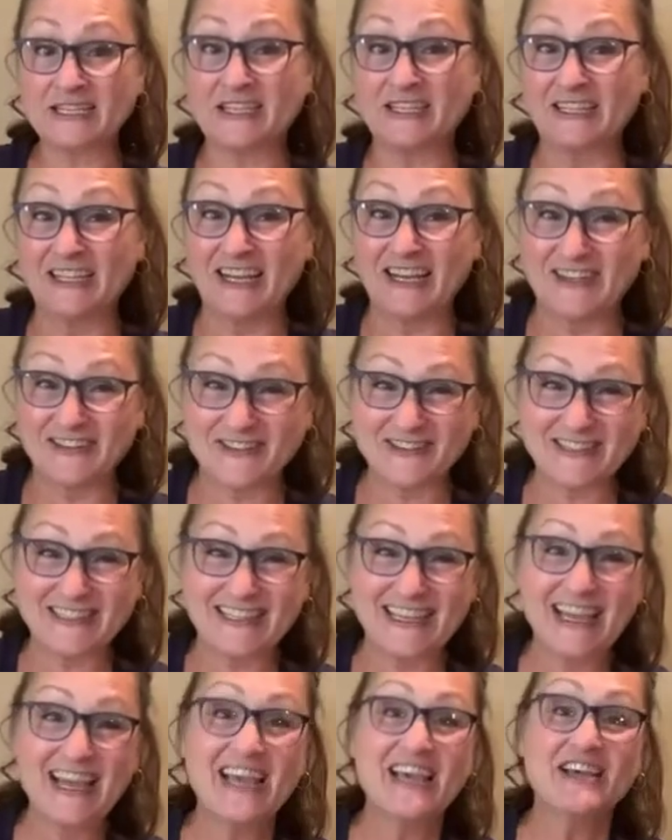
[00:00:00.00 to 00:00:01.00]
clothes.
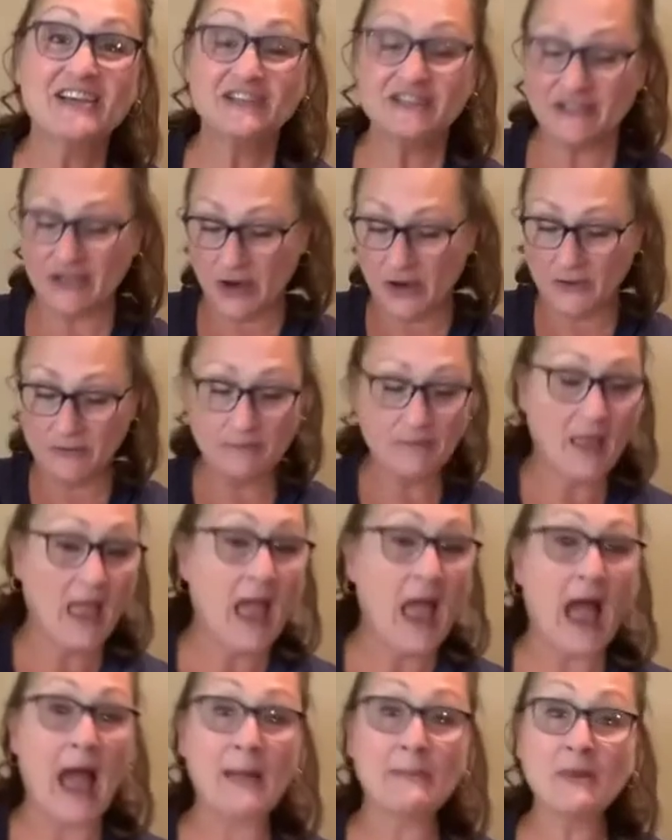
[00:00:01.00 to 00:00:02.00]
So
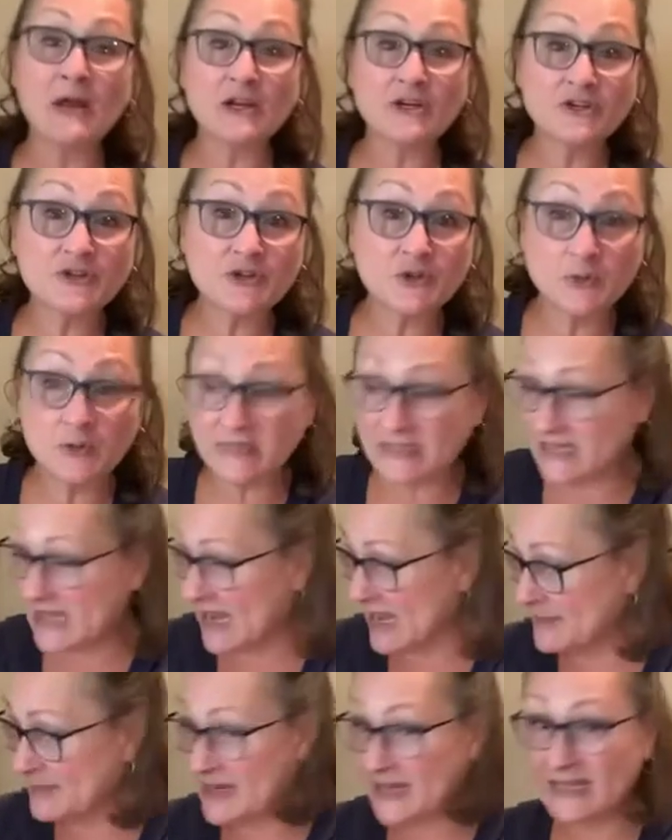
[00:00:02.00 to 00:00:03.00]
I'm not sure what
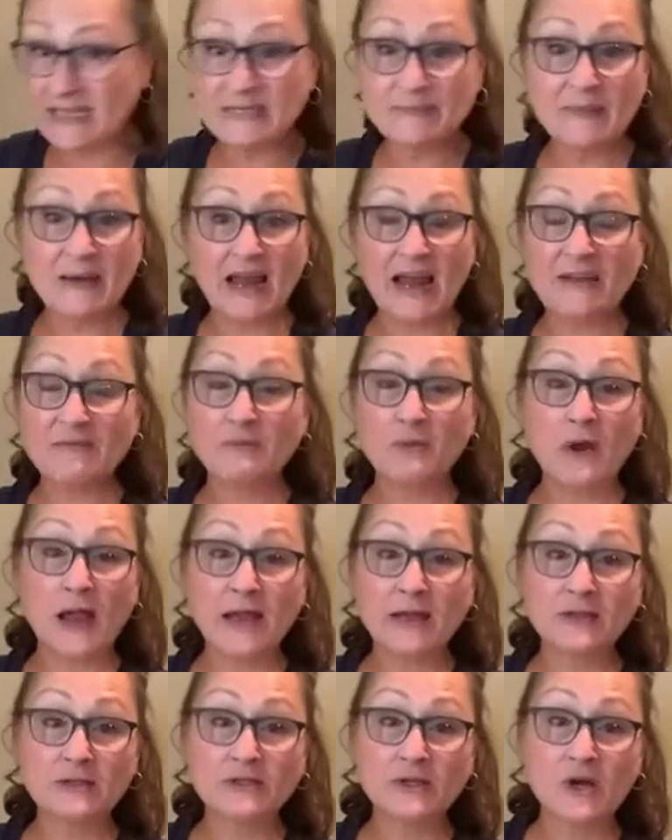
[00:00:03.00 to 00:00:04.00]
time it is, but I've
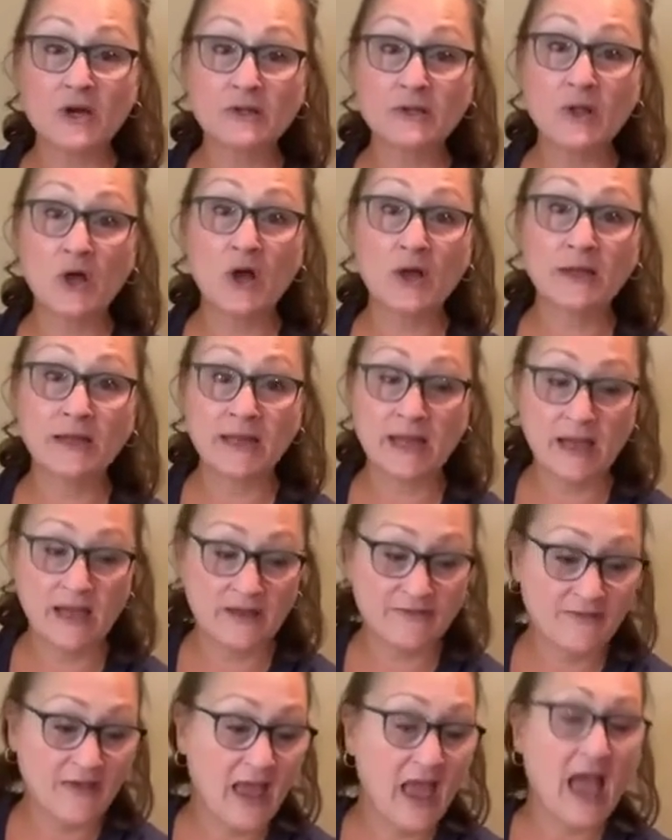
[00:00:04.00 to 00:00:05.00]
prattled on long enough.
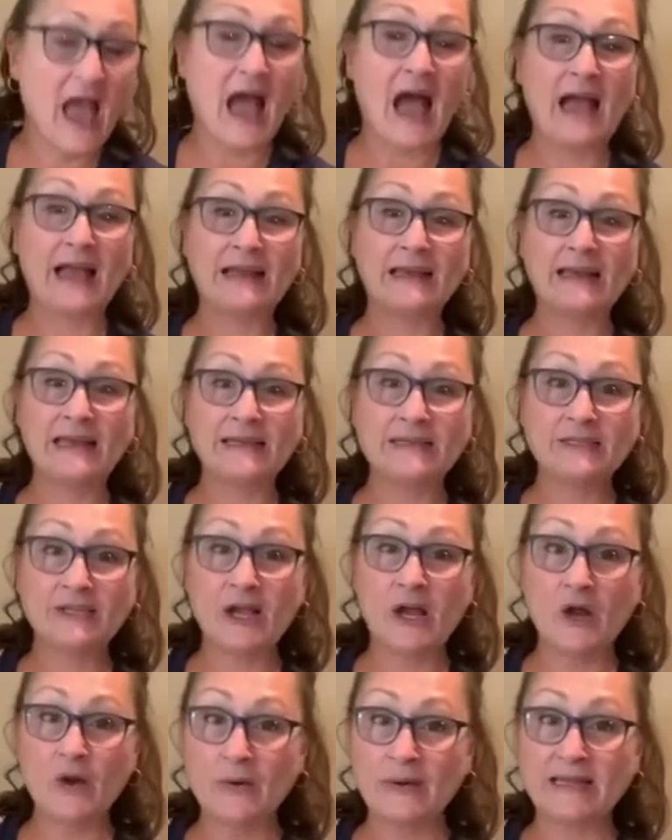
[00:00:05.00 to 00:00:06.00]
I need to
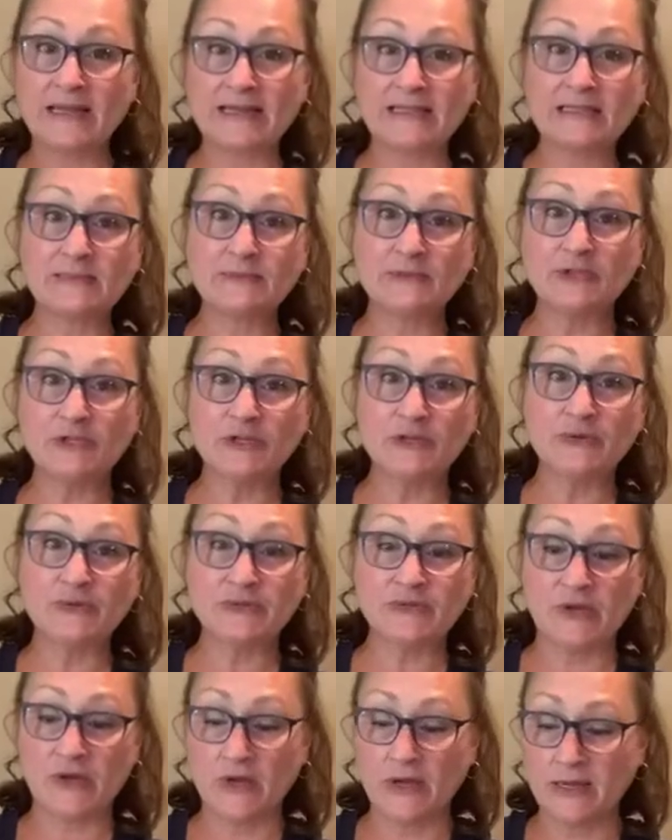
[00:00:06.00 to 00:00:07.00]
go and get some shoes
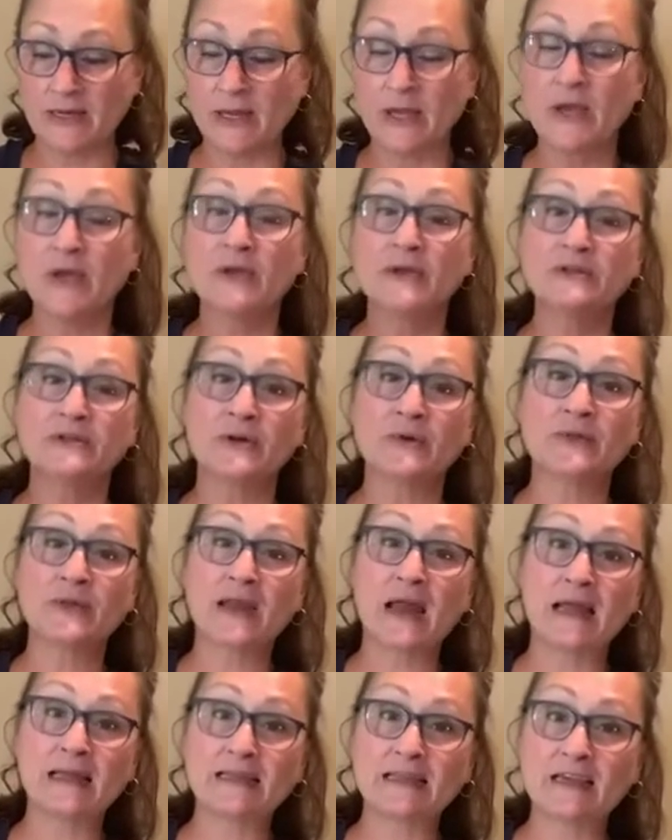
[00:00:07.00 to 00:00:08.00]
on so that
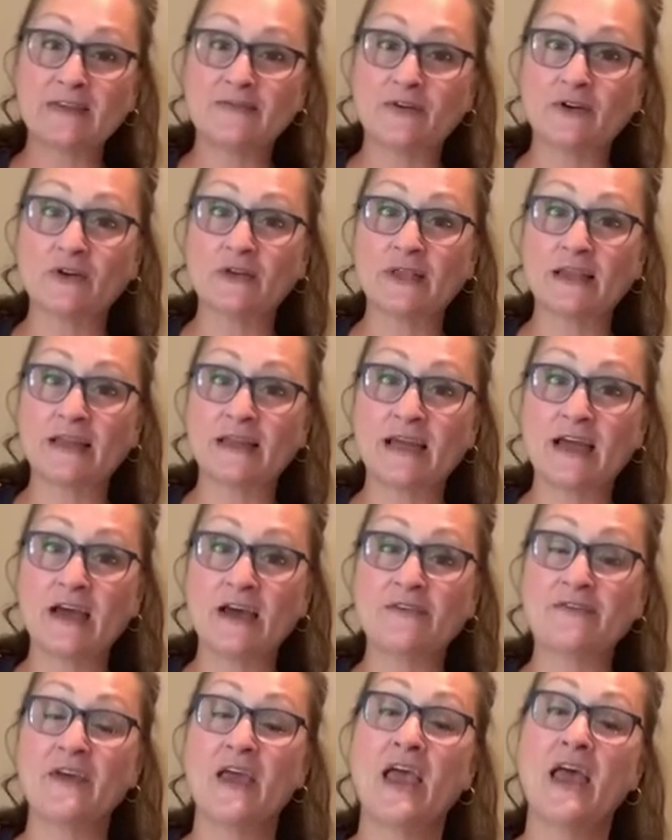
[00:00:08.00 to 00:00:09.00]
I leave early
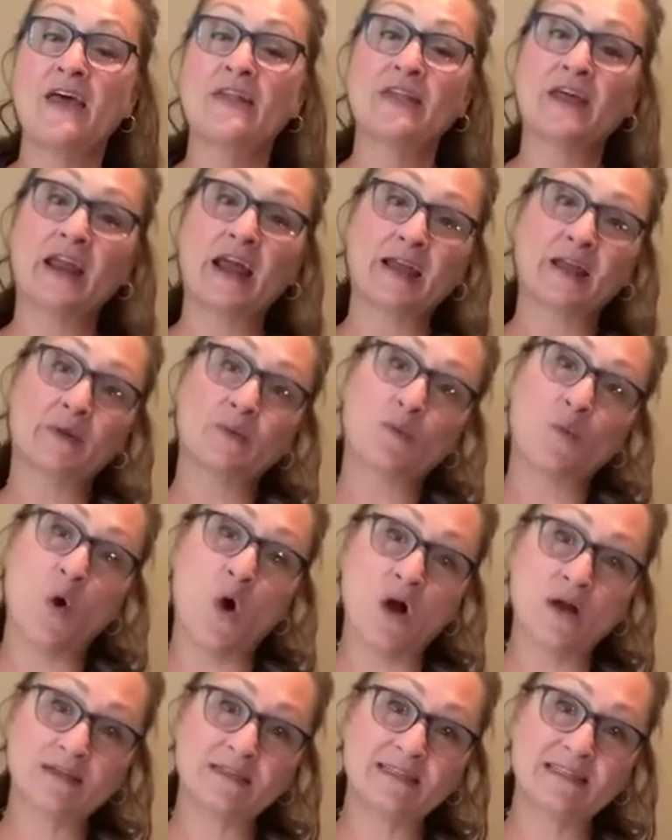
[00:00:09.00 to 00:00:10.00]
enough that I can
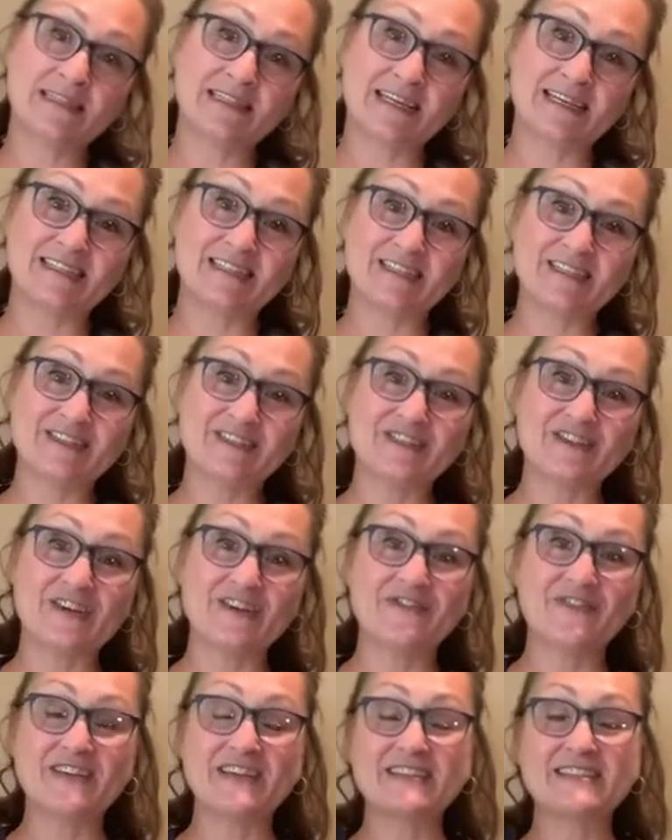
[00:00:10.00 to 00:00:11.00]
walk to the dentist's
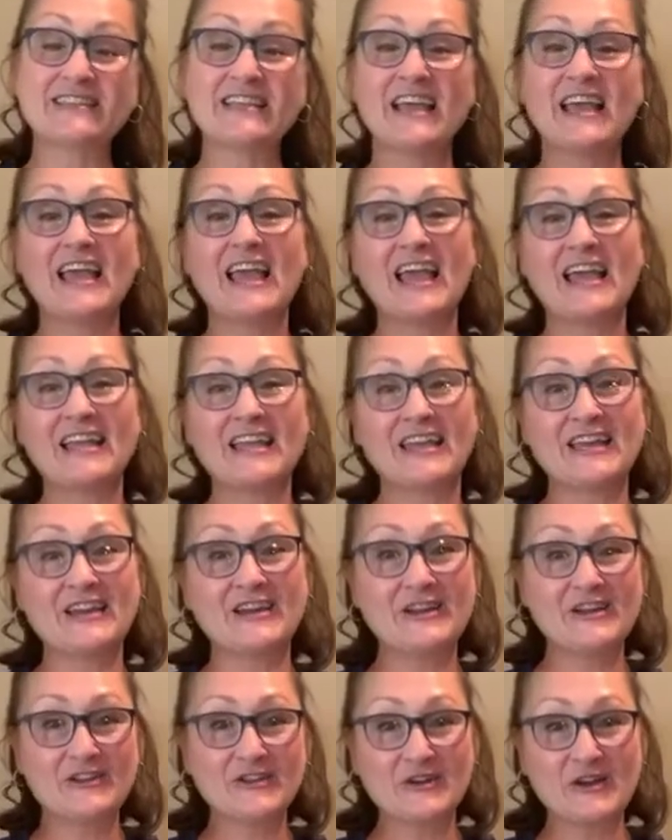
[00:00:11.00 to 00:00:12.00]
office and get
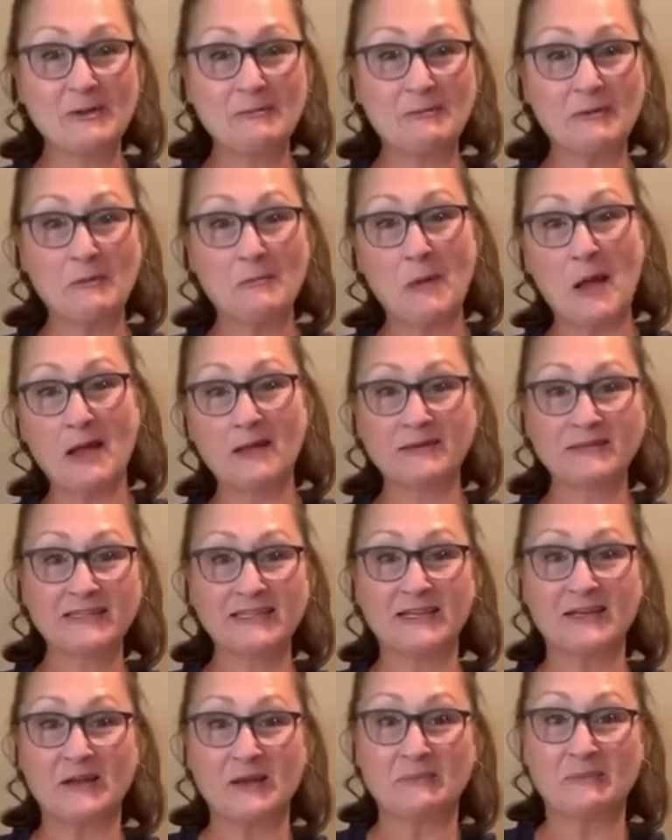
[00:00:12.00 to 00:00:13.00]
another couple miles in
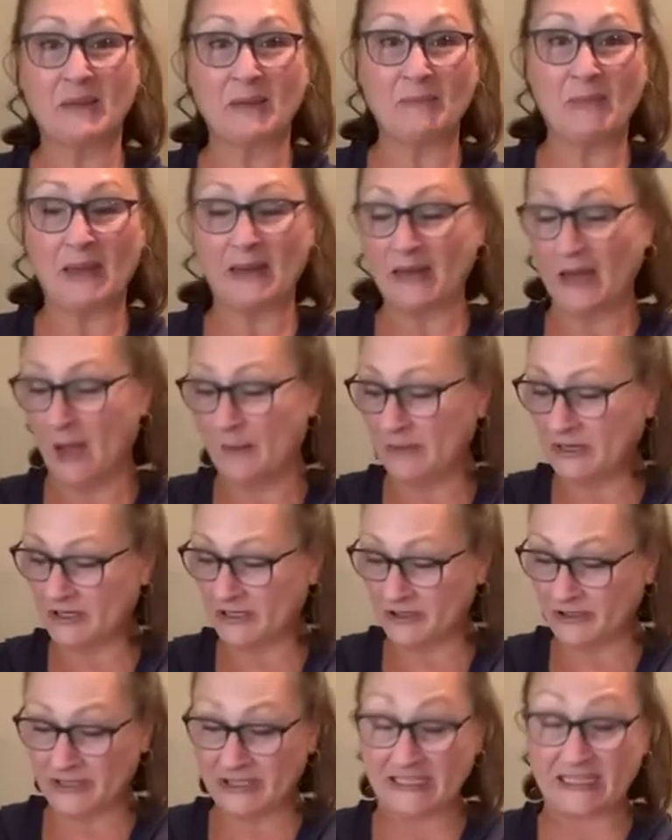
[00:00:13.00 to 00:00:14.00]
on my pedometer
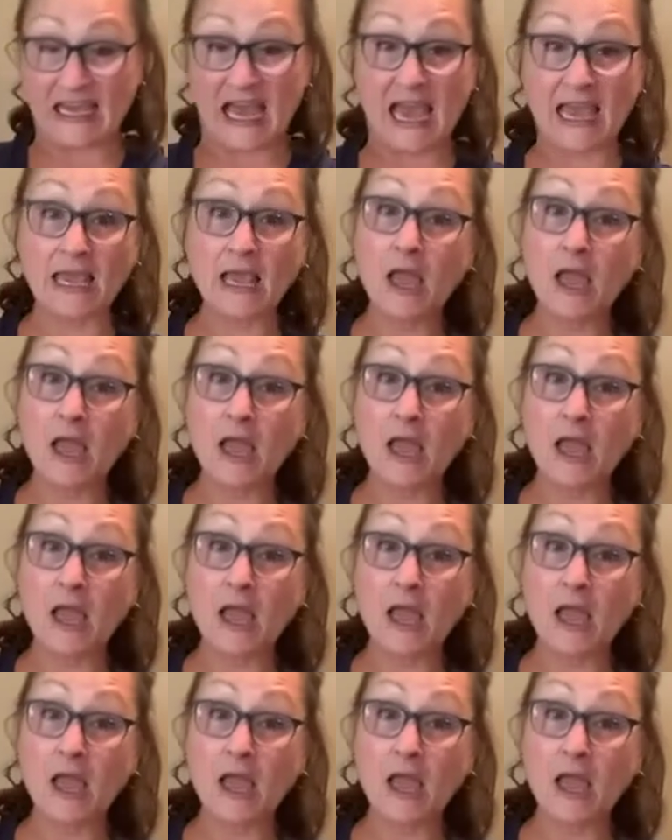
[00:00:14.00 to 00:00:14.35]
today.